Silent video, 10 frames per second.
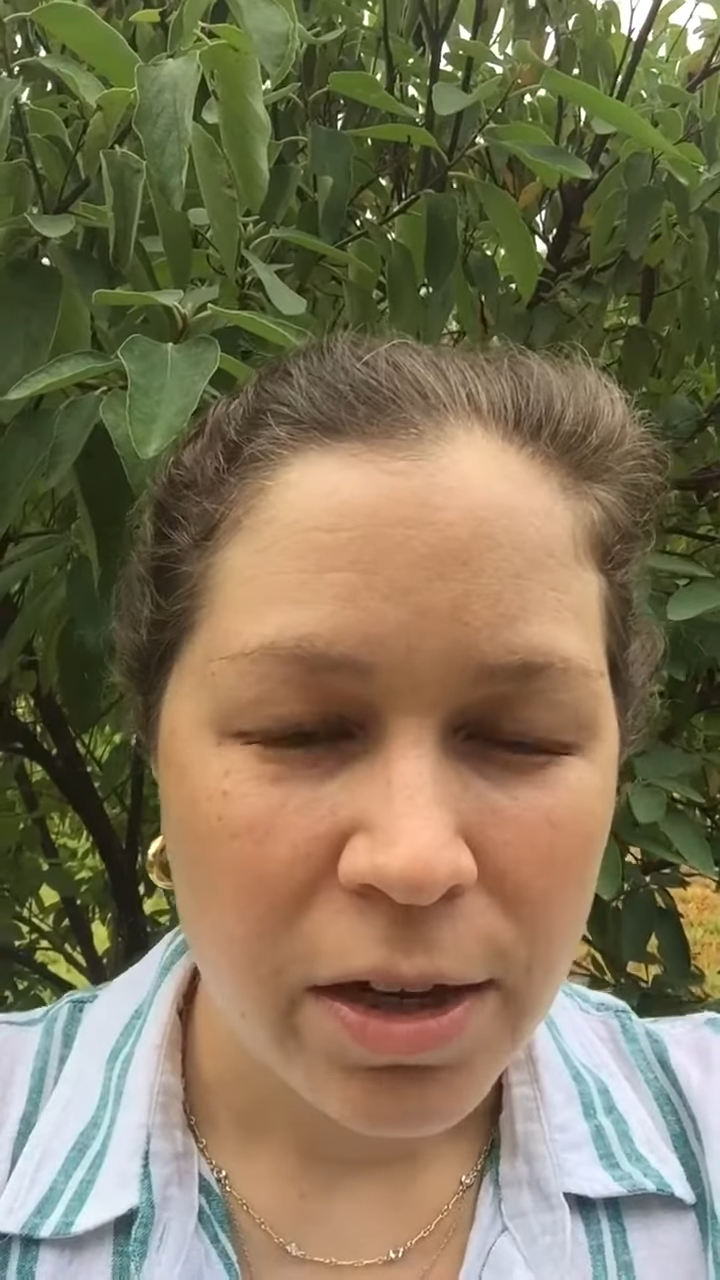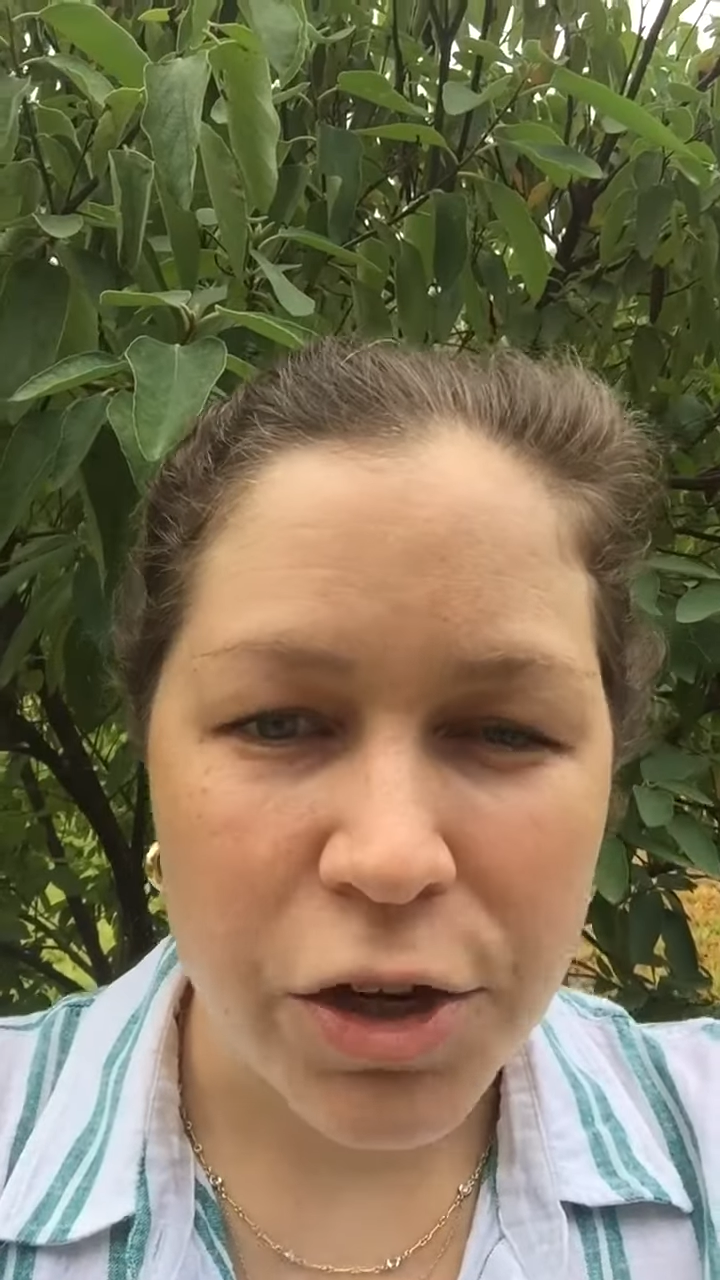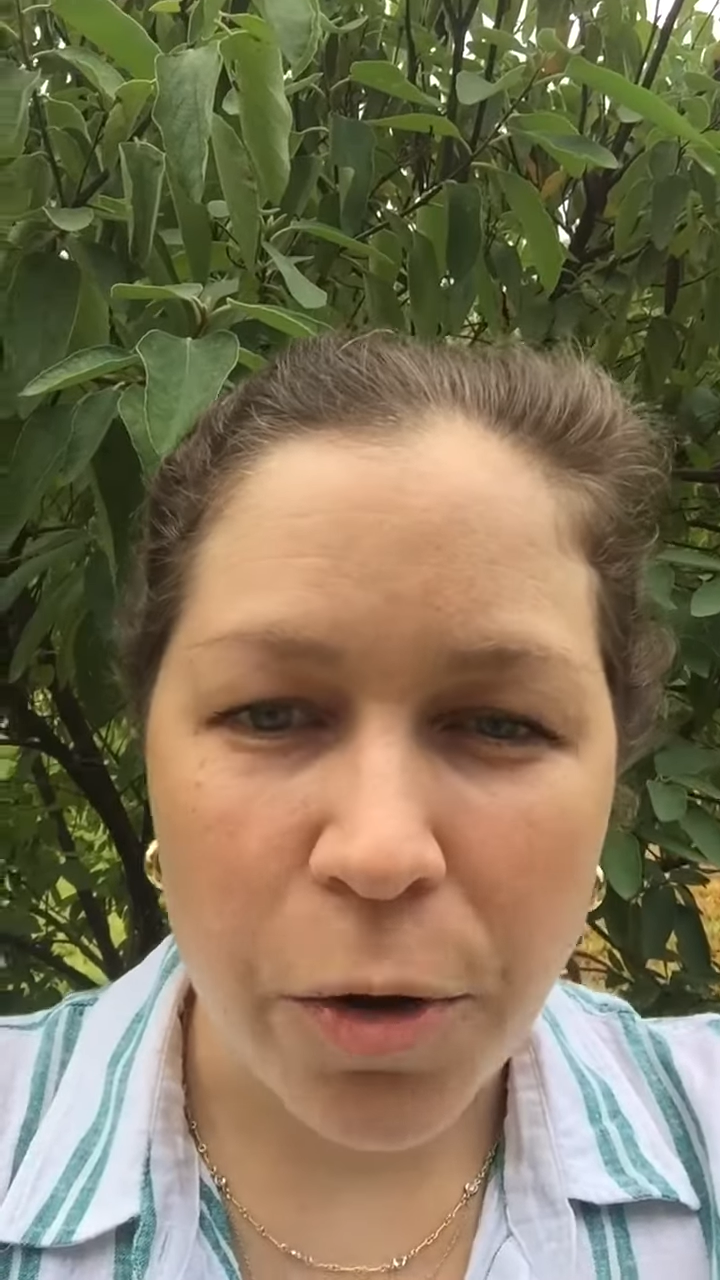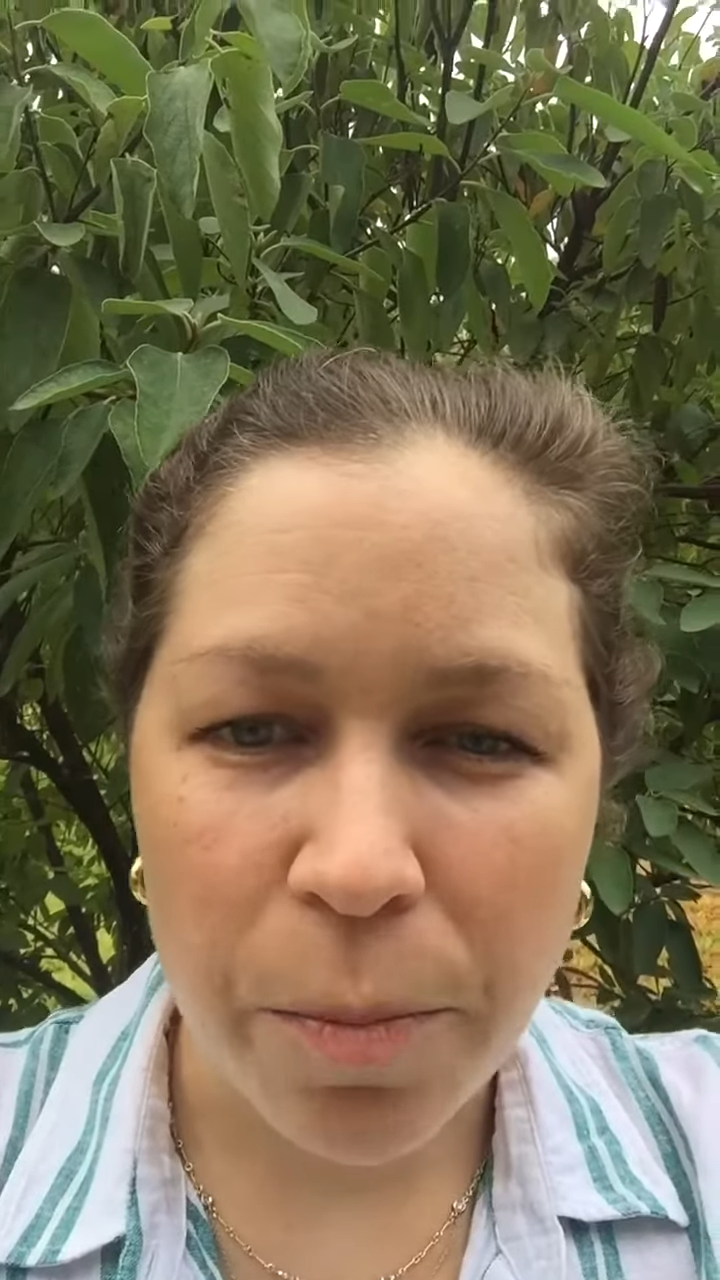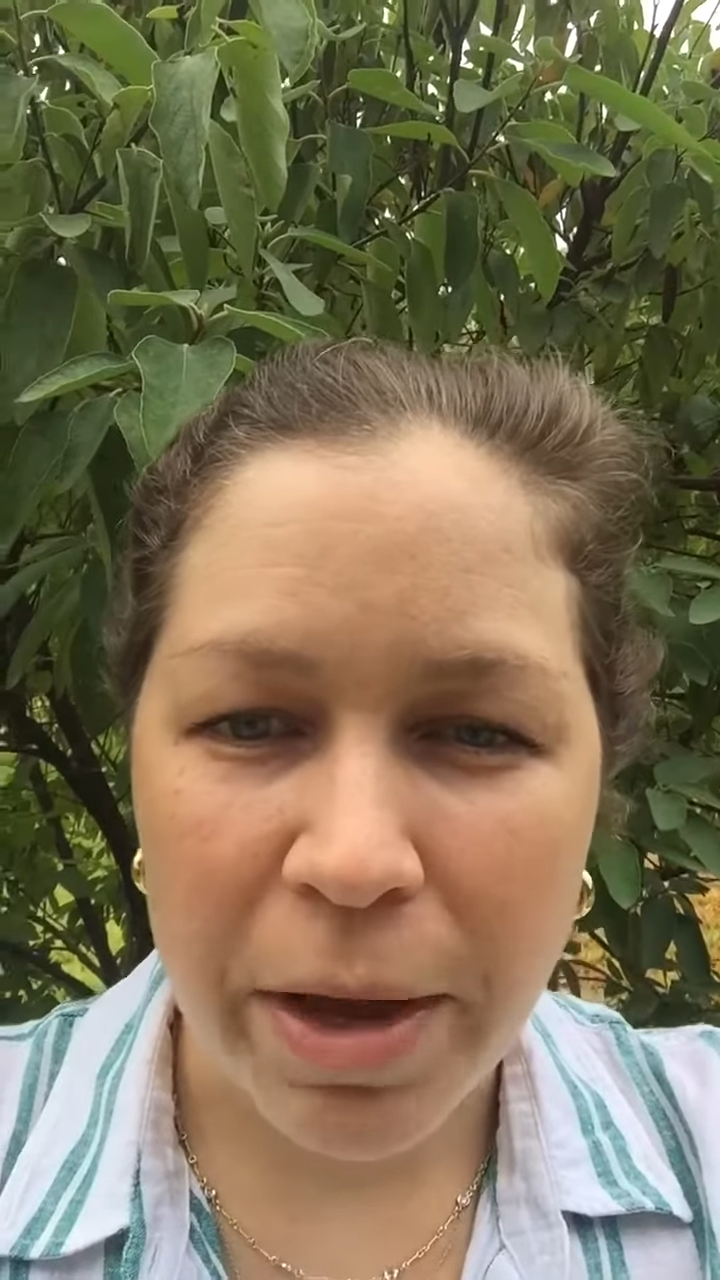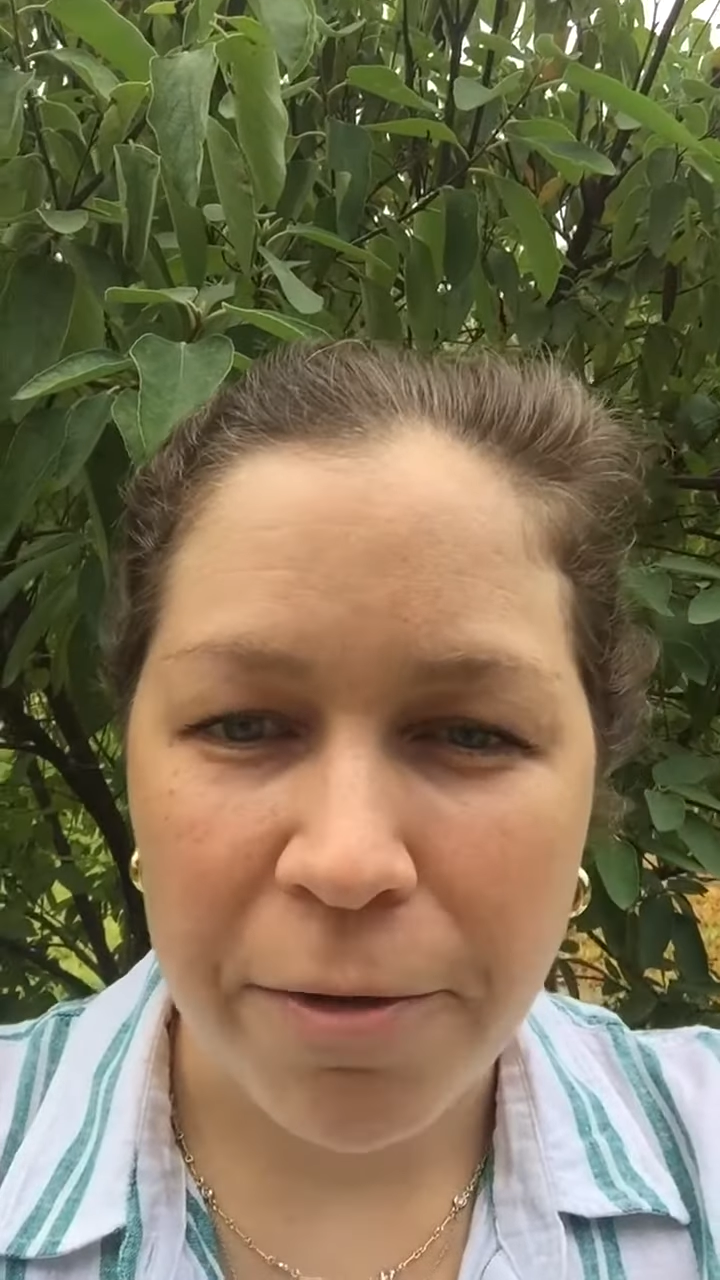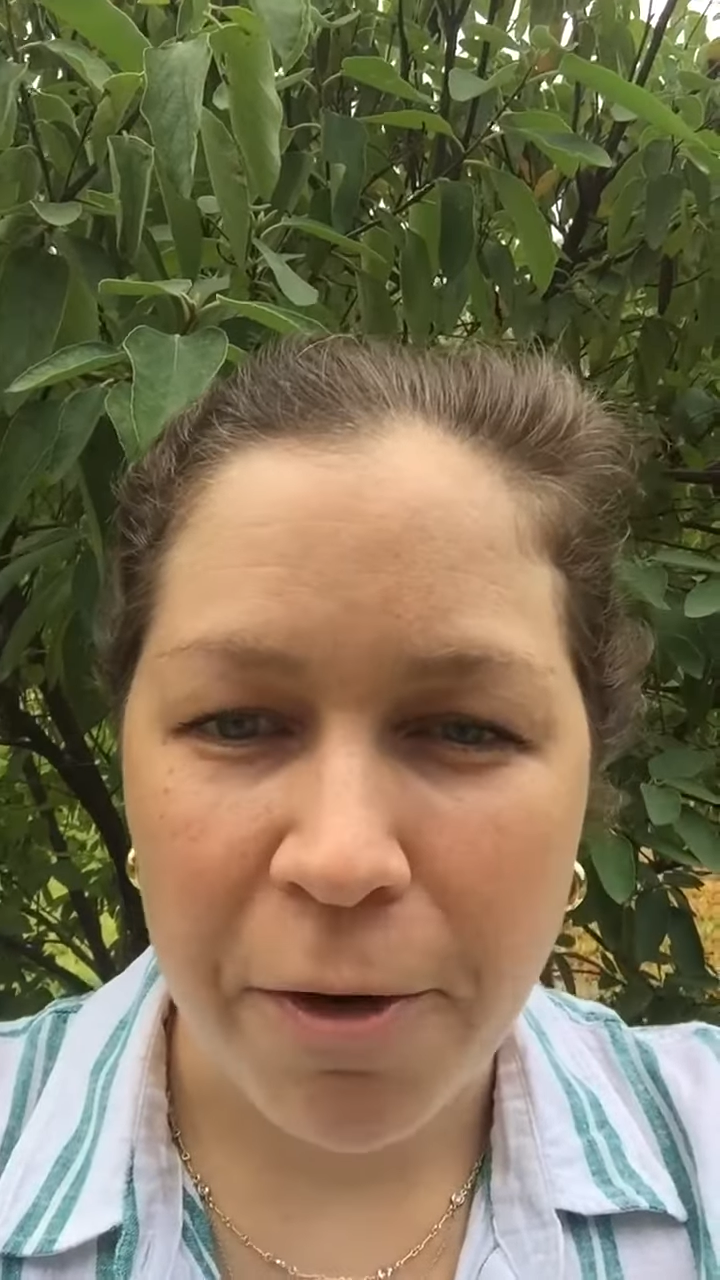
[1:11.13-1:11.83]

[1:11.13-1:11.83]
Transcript: Don't be